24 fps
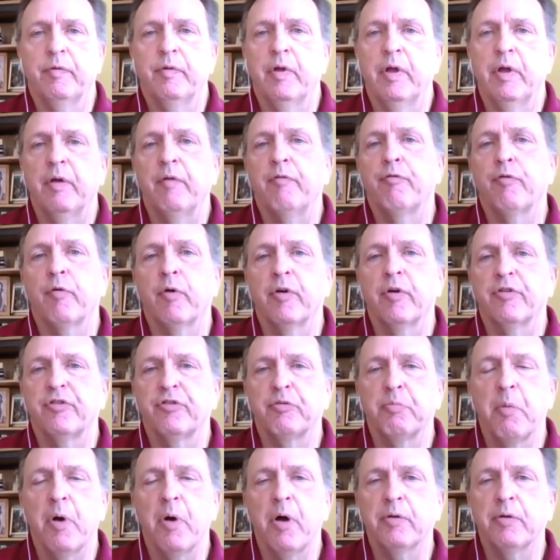For a
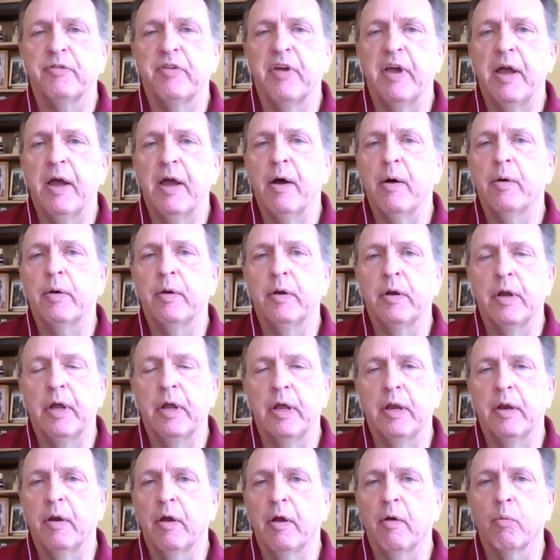small town
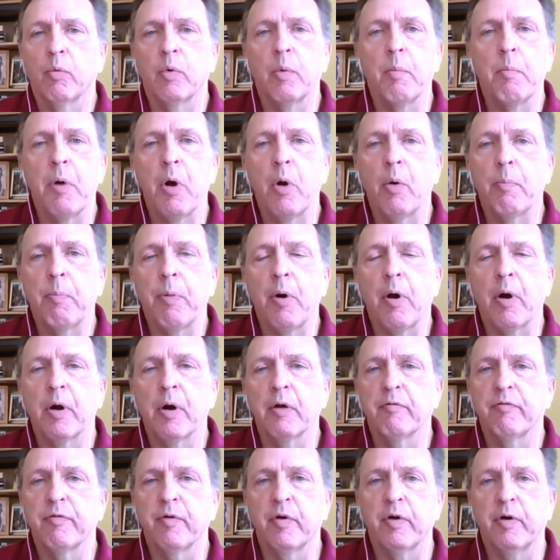in a remote part
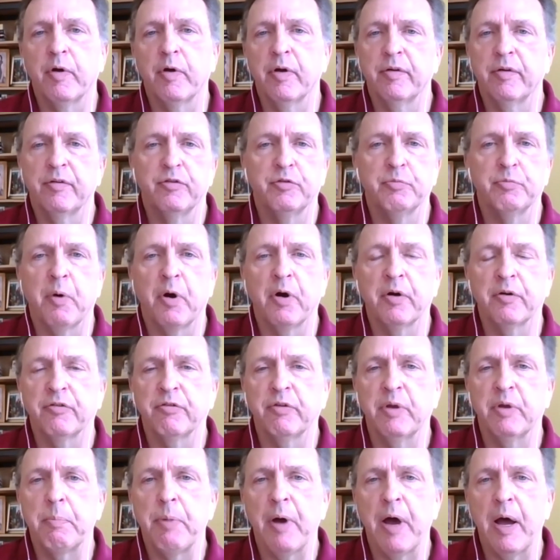of a
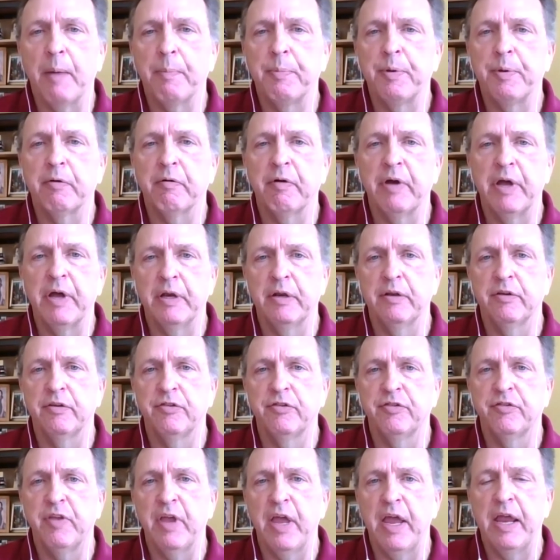sparsely populated
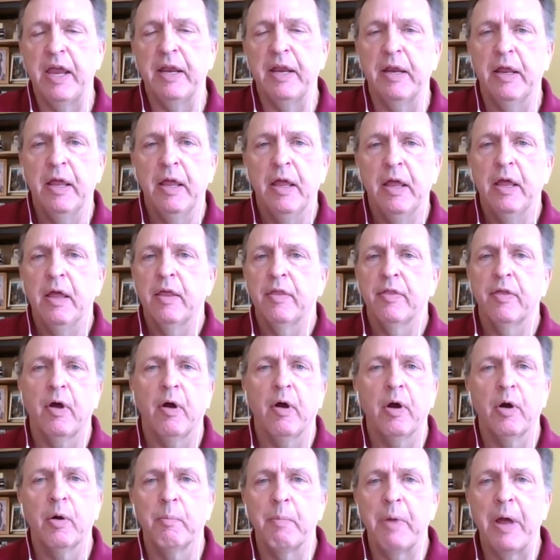state, the
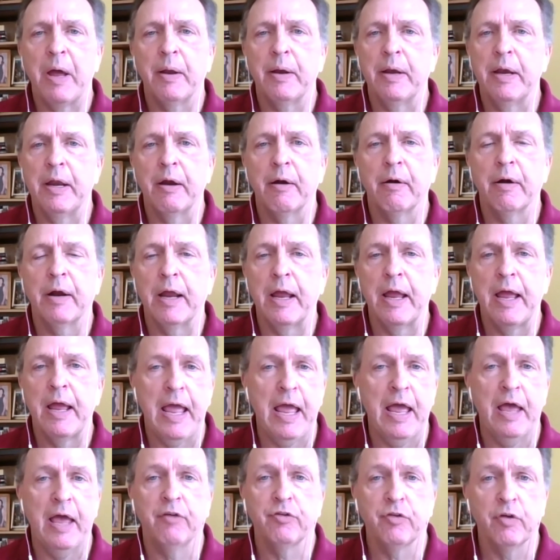Heart Mountain area
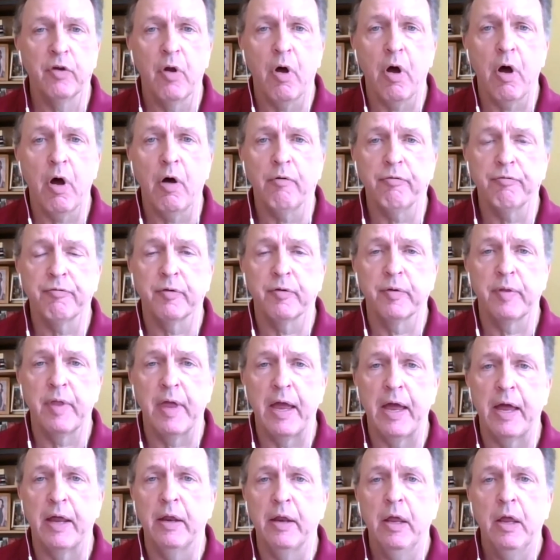has it all for
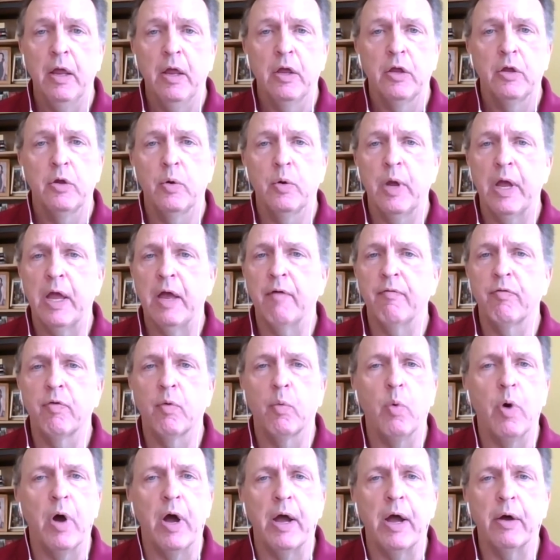that. You have the
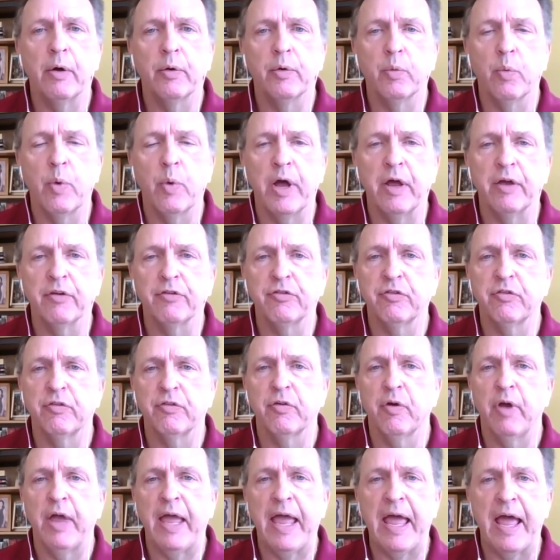Wild
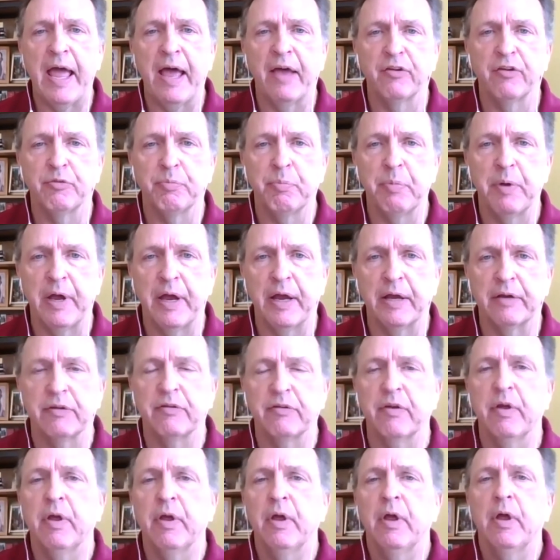West aspect.
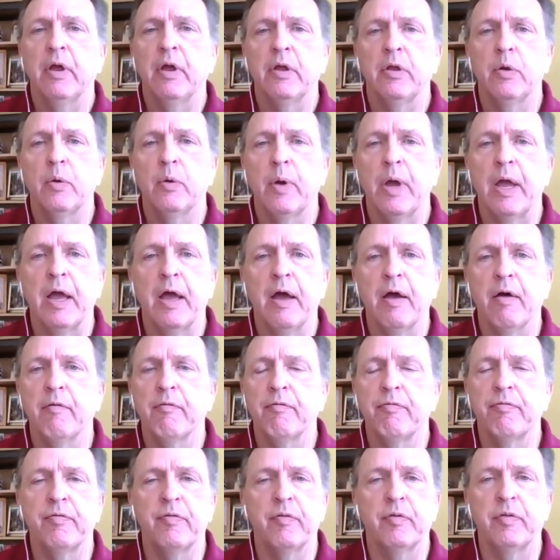You
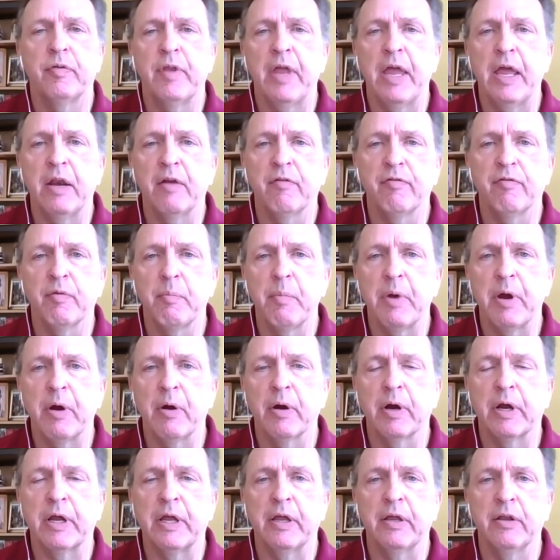have Native
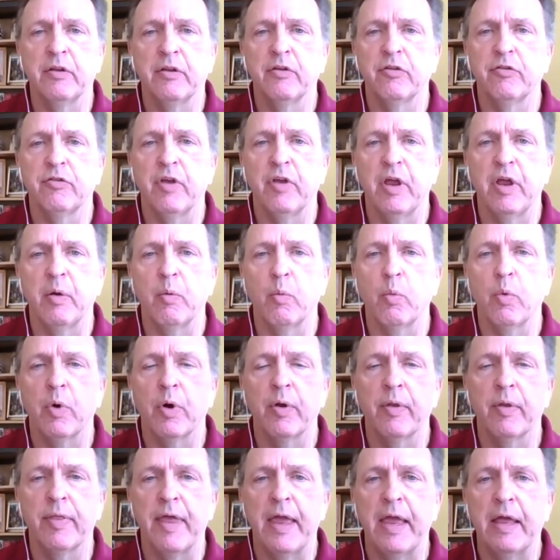Americans and
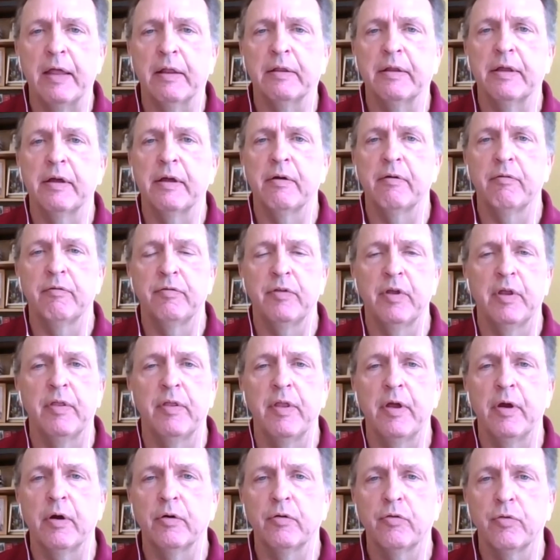where they lived and
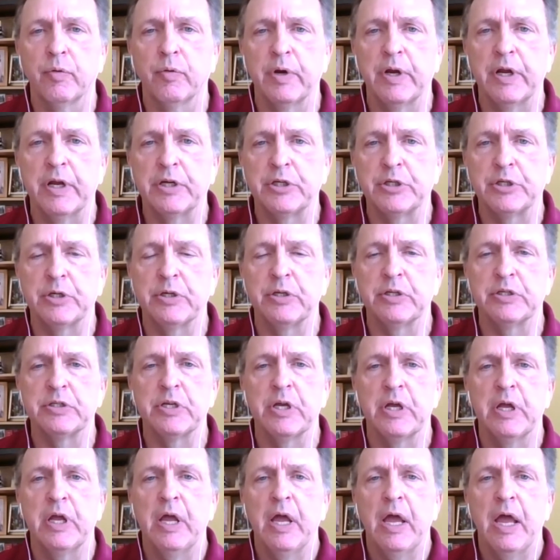their traditions.